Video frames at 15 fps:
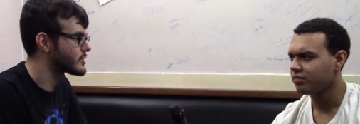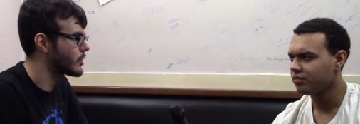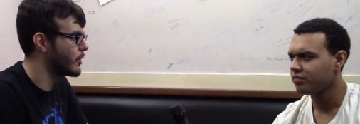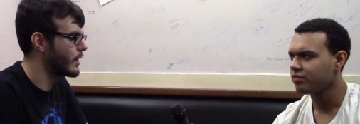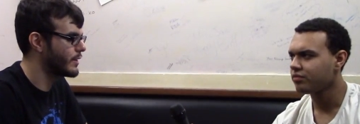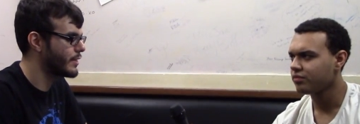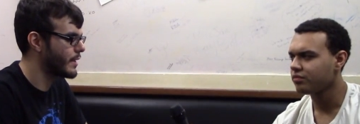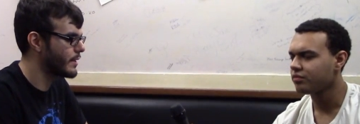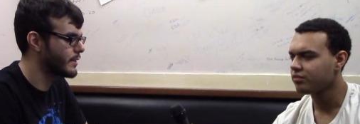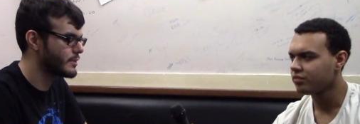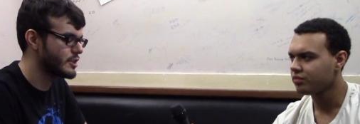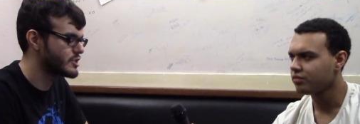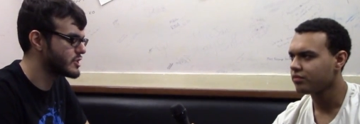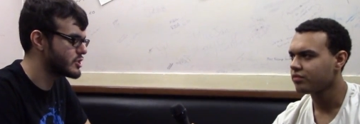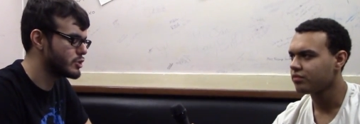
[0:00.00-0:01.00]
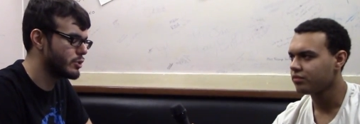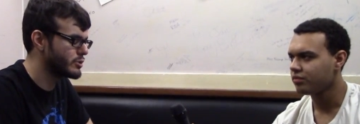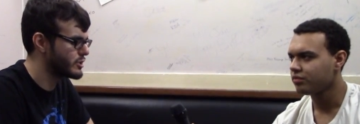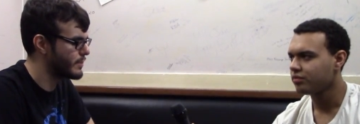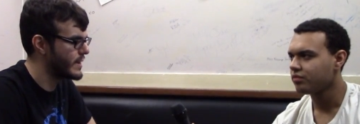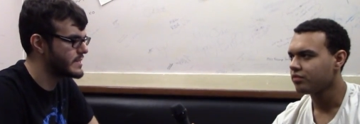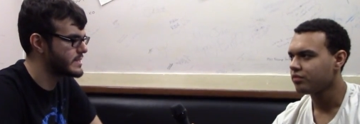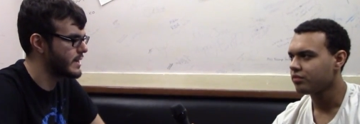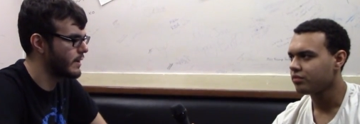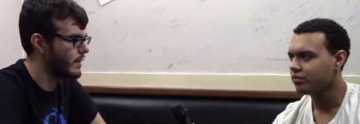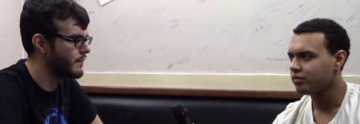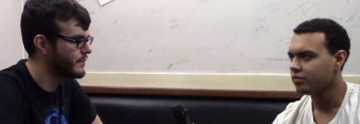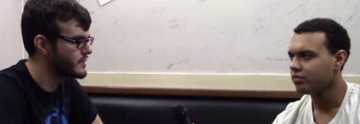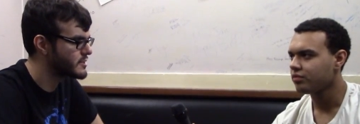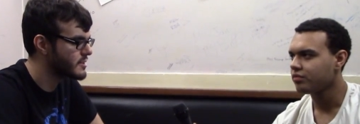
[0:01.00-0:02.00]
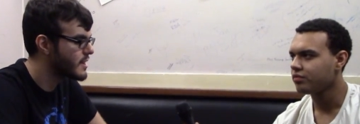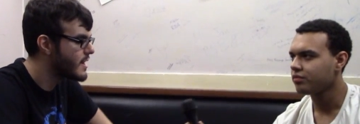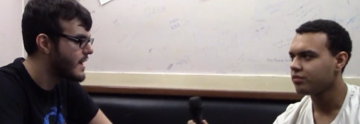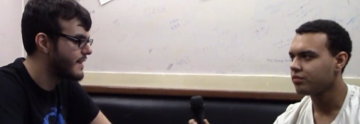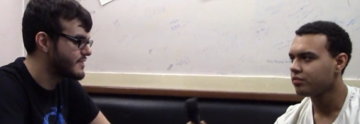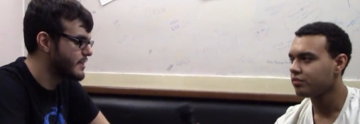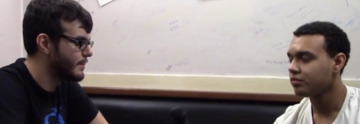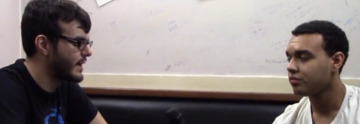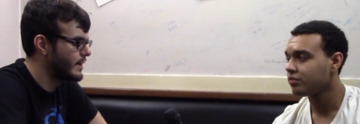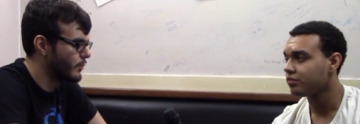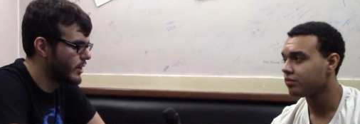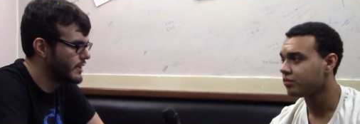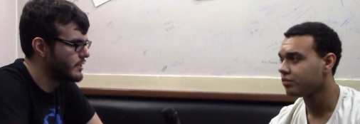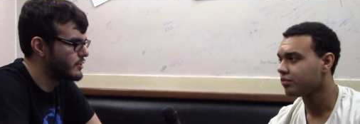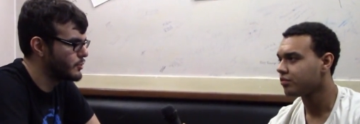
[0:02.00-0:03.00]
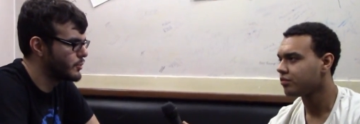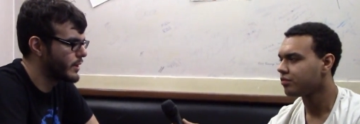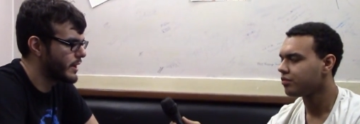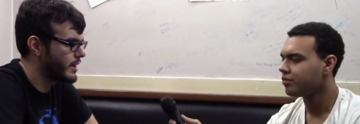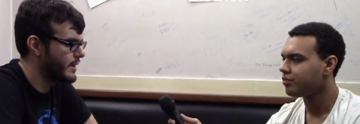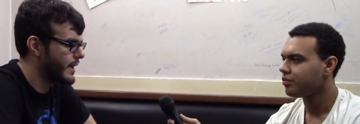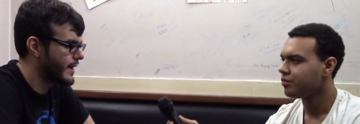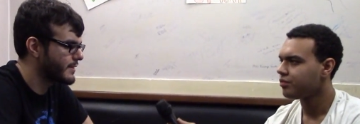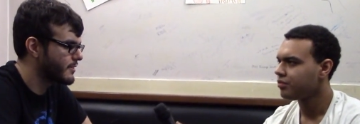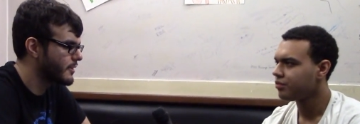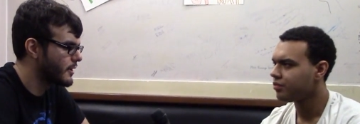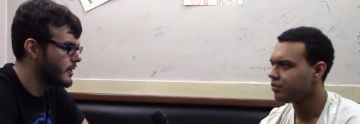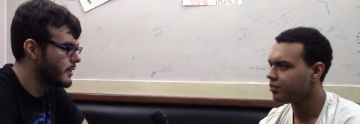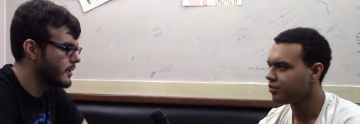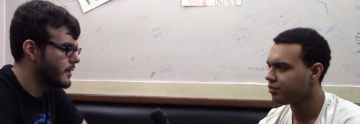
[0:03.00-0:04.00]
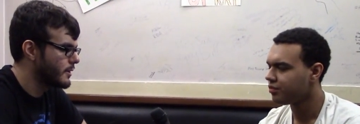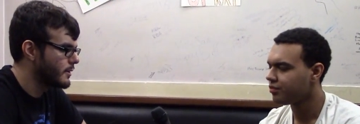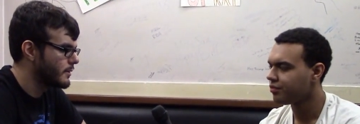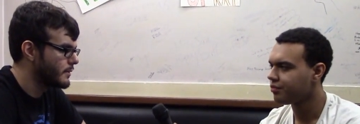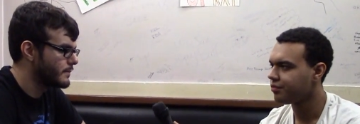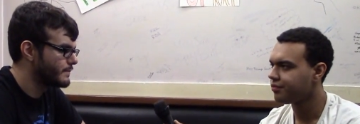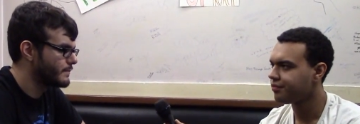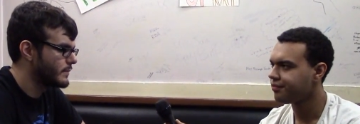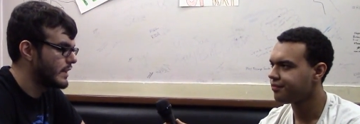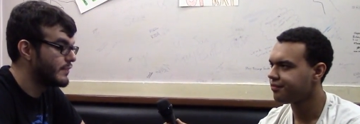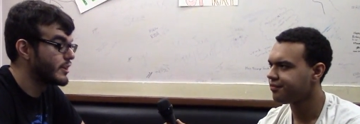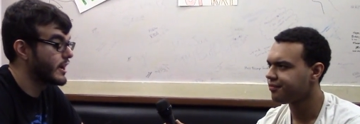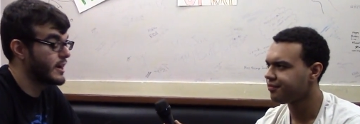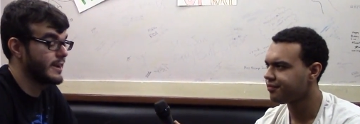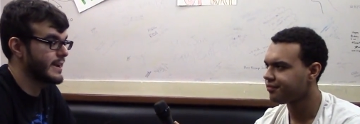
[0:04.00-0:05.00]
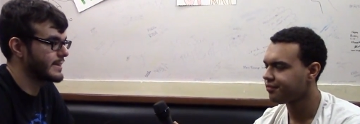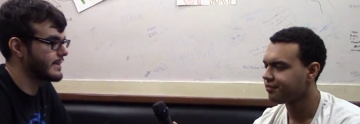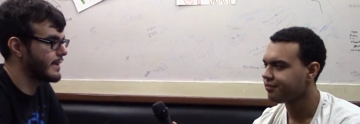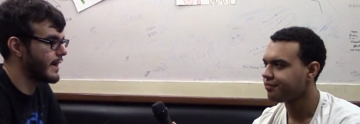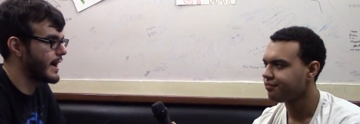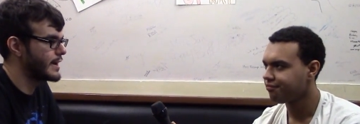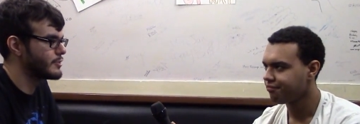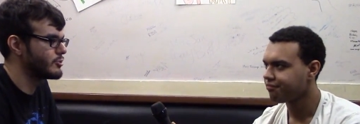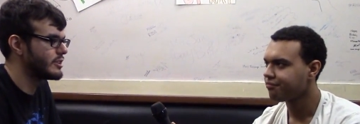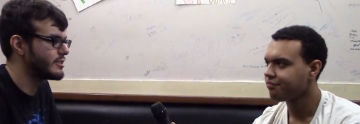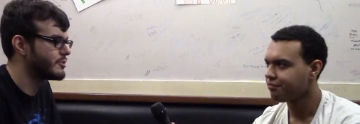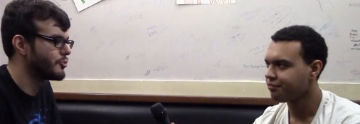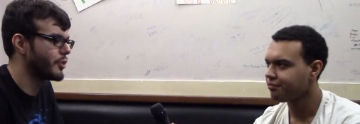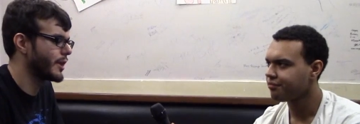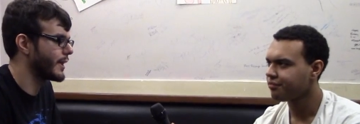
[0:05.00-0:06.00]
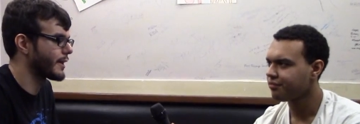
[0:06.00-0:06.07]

Speaker 1: So th- there's just no space in that office. If somebody wanted to do a Kinect, even a Kinect guide, you need to do it at